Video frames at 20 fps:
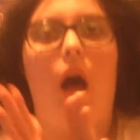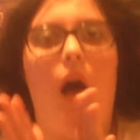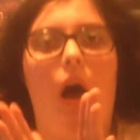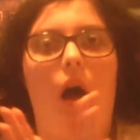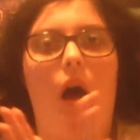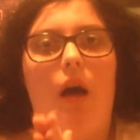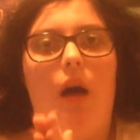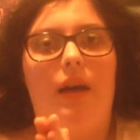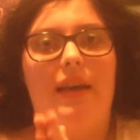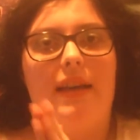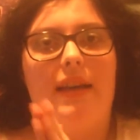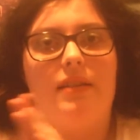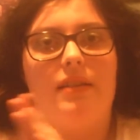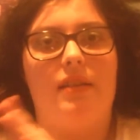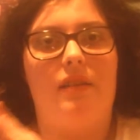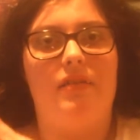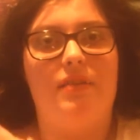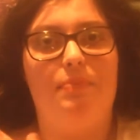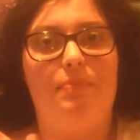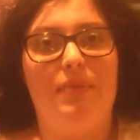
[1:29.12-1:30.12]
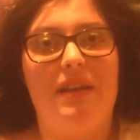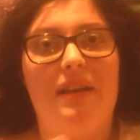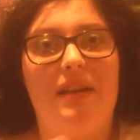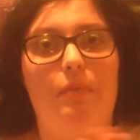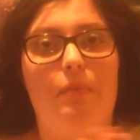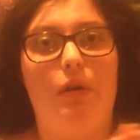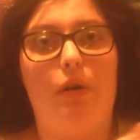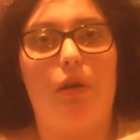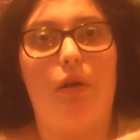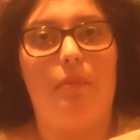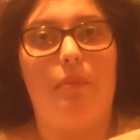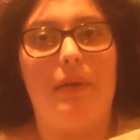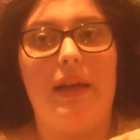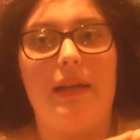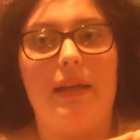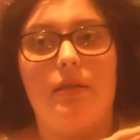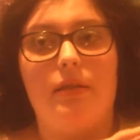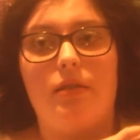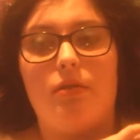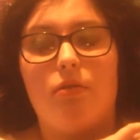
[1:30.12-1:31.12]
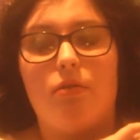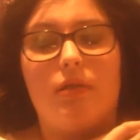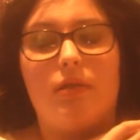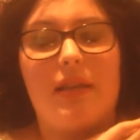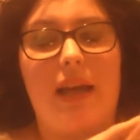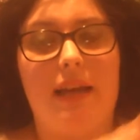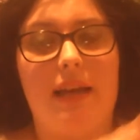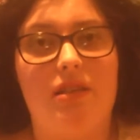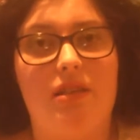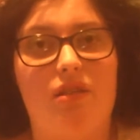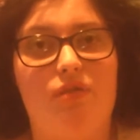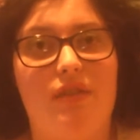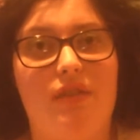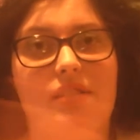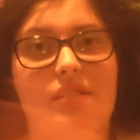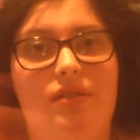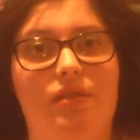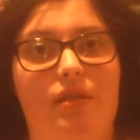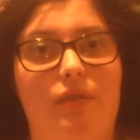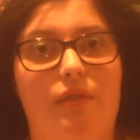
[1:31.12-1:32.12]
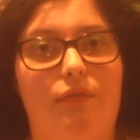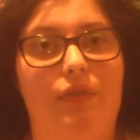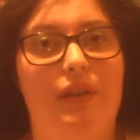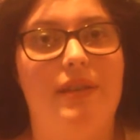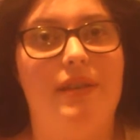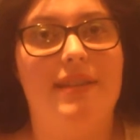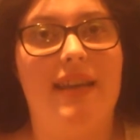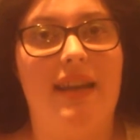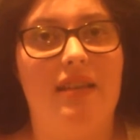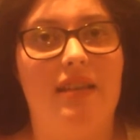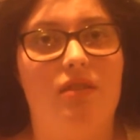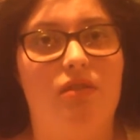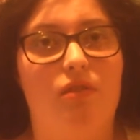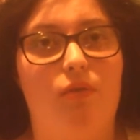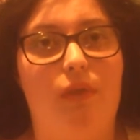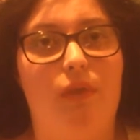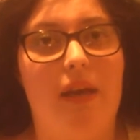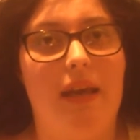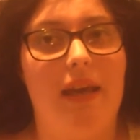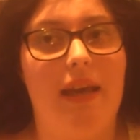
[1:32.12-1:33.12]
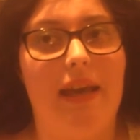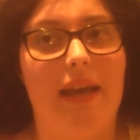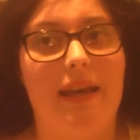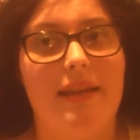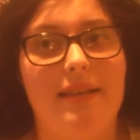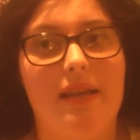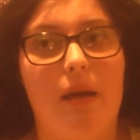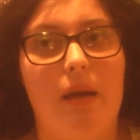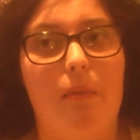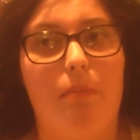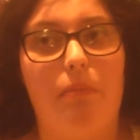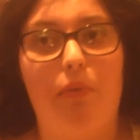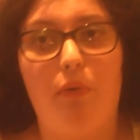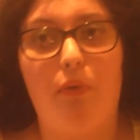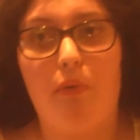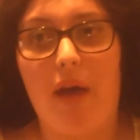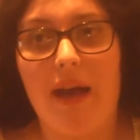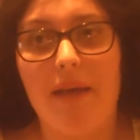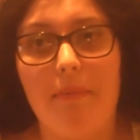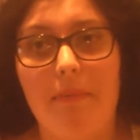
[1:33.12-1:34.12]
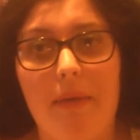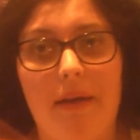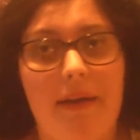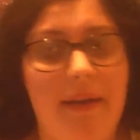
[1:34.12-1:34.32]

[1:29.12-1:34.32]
Okay, so I've split them up into categories. So the first category is primer.